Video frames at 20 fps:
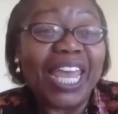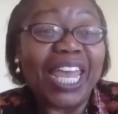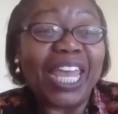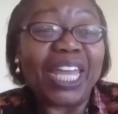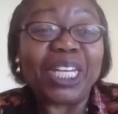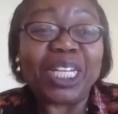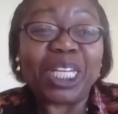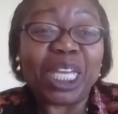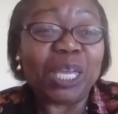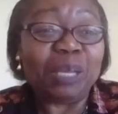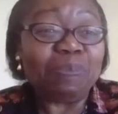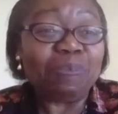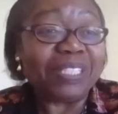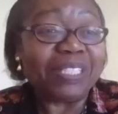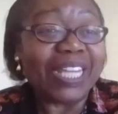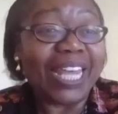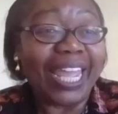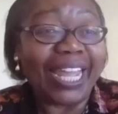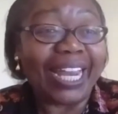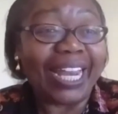and keeps
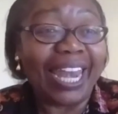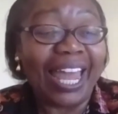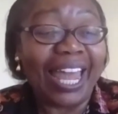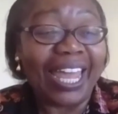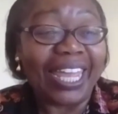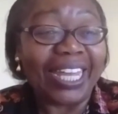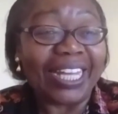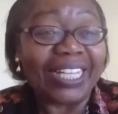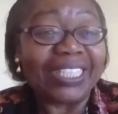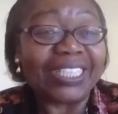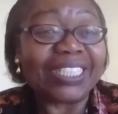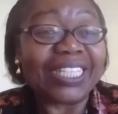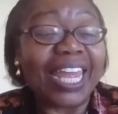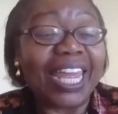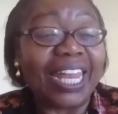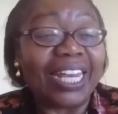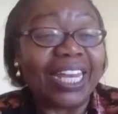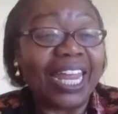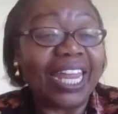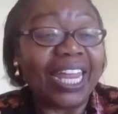their clients,
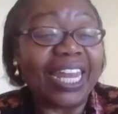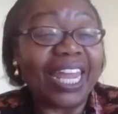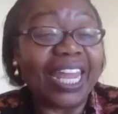and